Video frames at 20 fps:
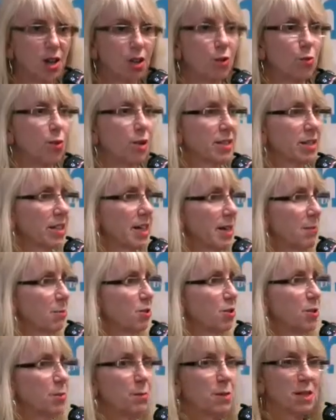who wasn't
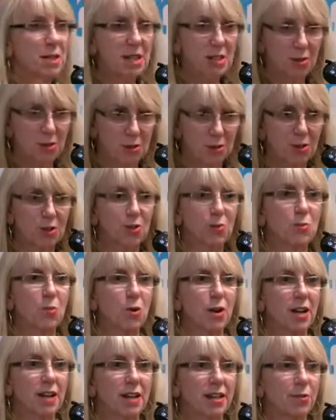able to be here this
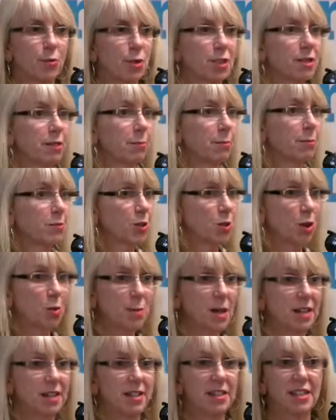morning, with so
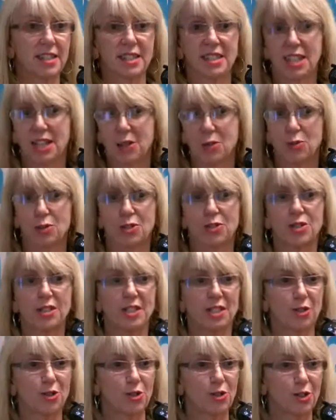many distinguished
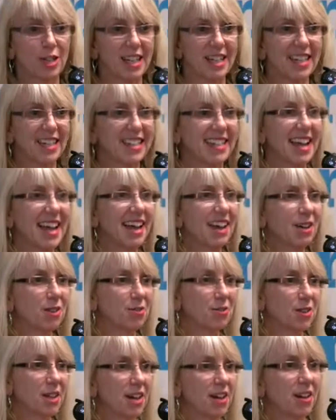leaders in
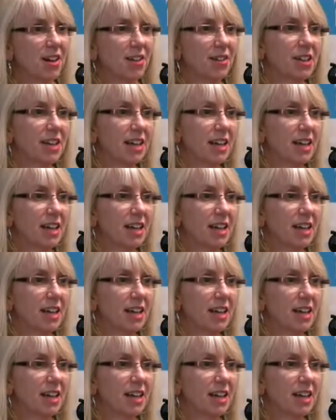healthcare.